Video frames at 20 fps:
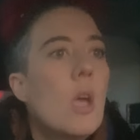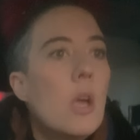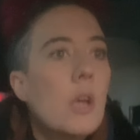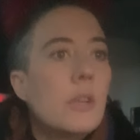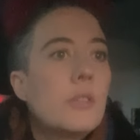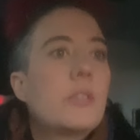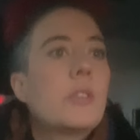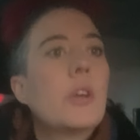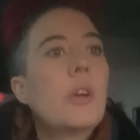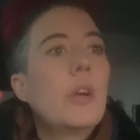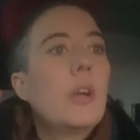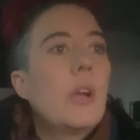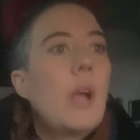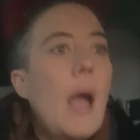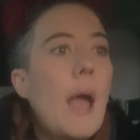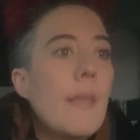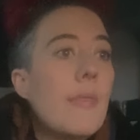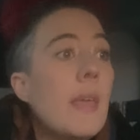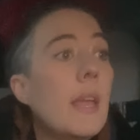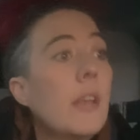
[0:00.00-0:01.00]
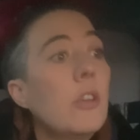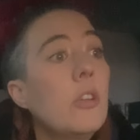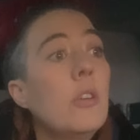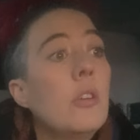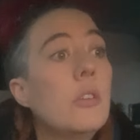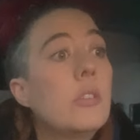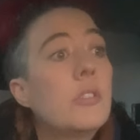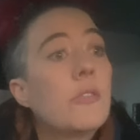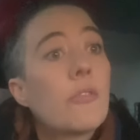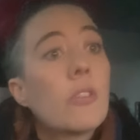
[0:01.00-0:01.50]
So, and then
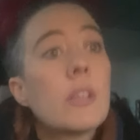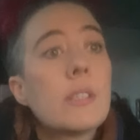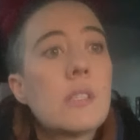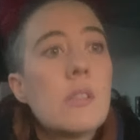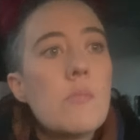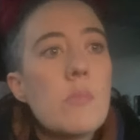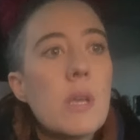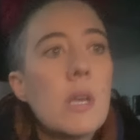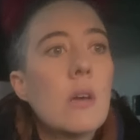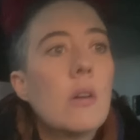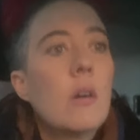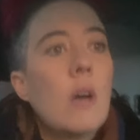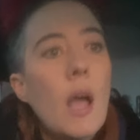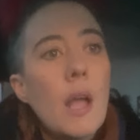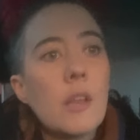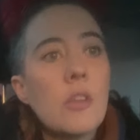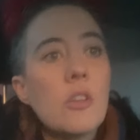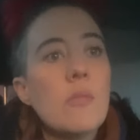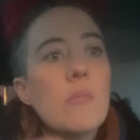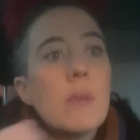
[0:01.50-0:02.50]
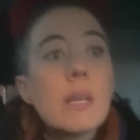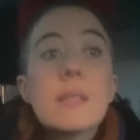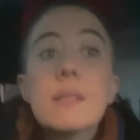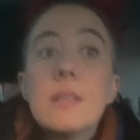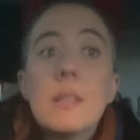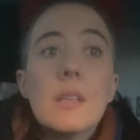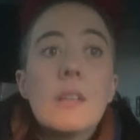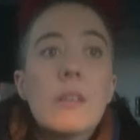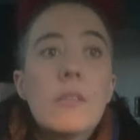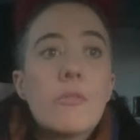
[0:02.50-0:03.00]
you defrost the meal and you mix
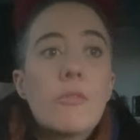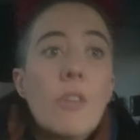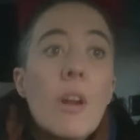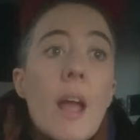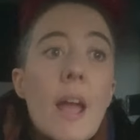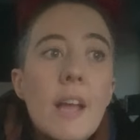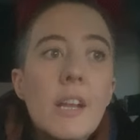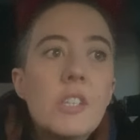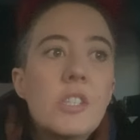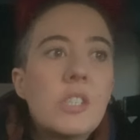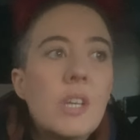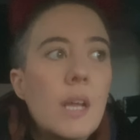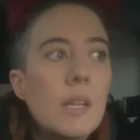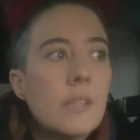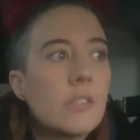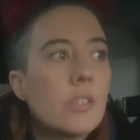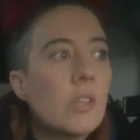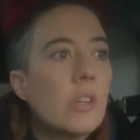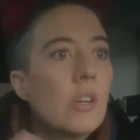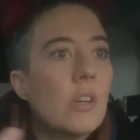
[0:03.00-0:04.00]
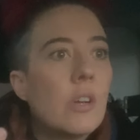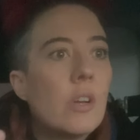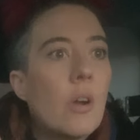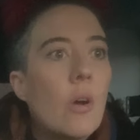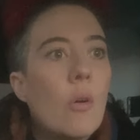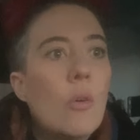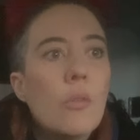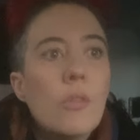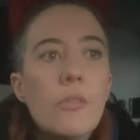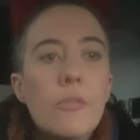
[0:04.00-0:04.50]
it fresh, and so
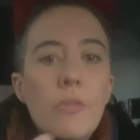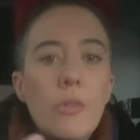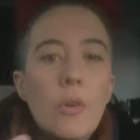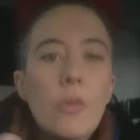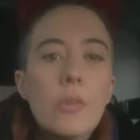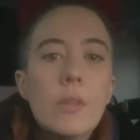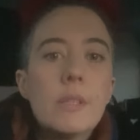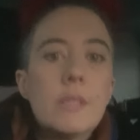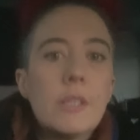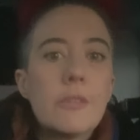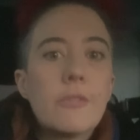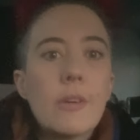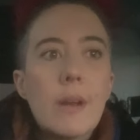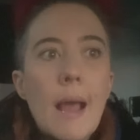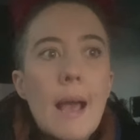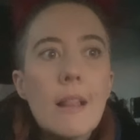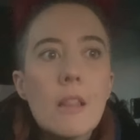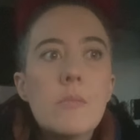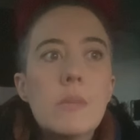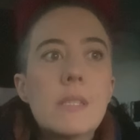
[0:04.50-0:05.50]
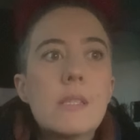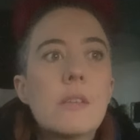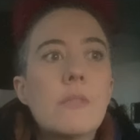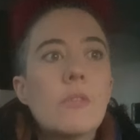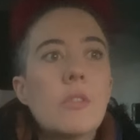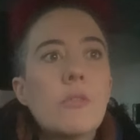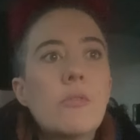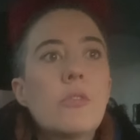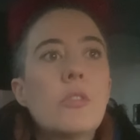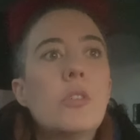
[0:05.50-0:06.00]
all the different elements
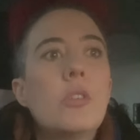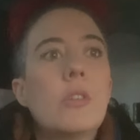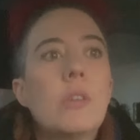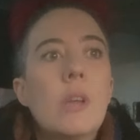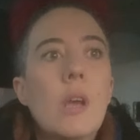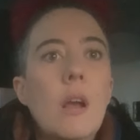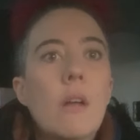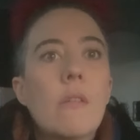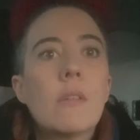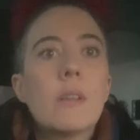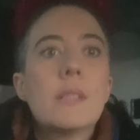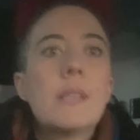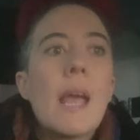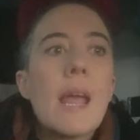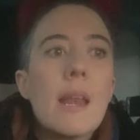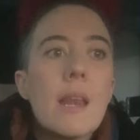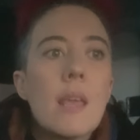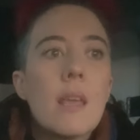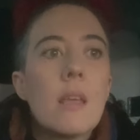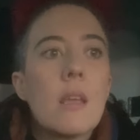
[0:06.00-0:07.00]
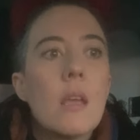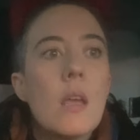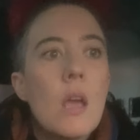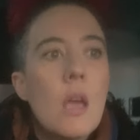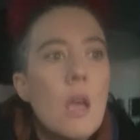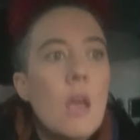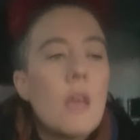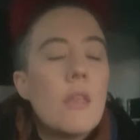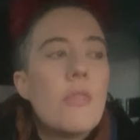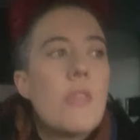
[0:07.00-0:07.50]
of the food are retaining
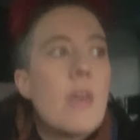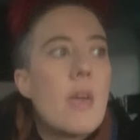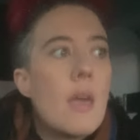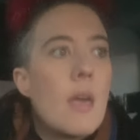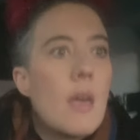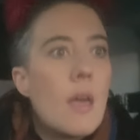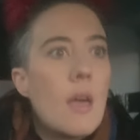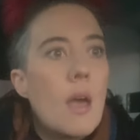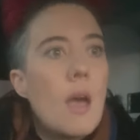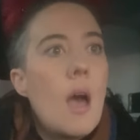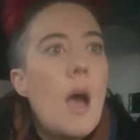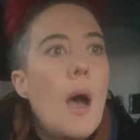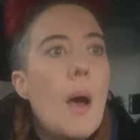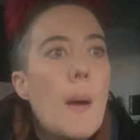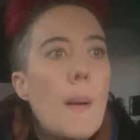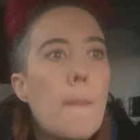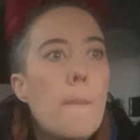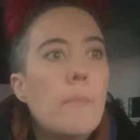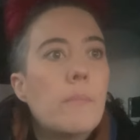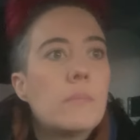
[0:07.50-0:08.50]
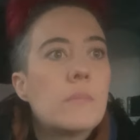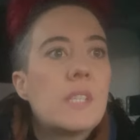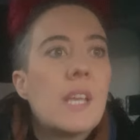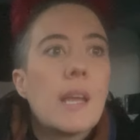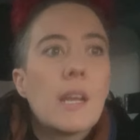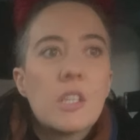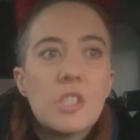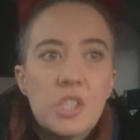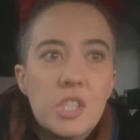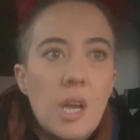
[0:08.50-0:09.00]
their
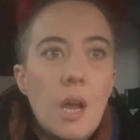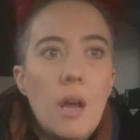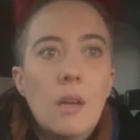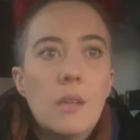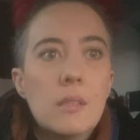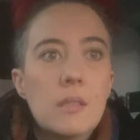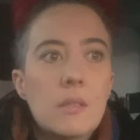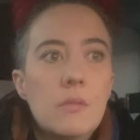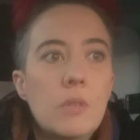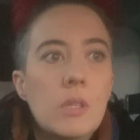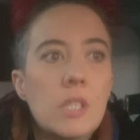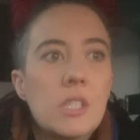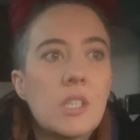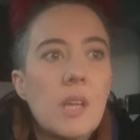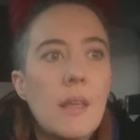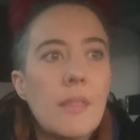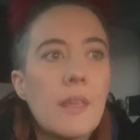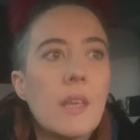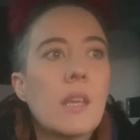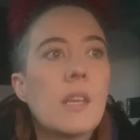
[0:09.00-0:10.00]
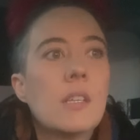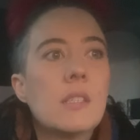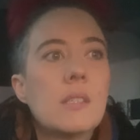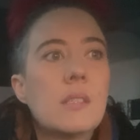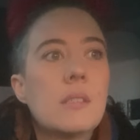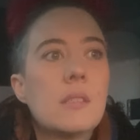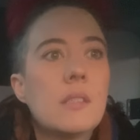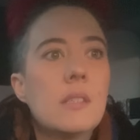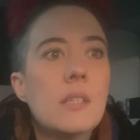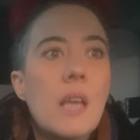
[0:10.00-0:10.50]
texture, which I think
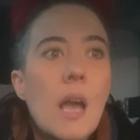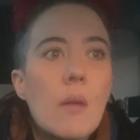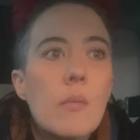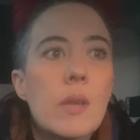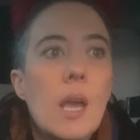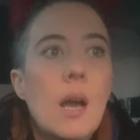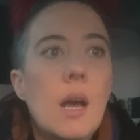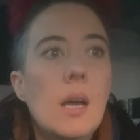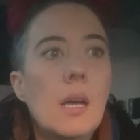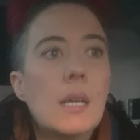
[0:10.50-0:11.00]
is yummier.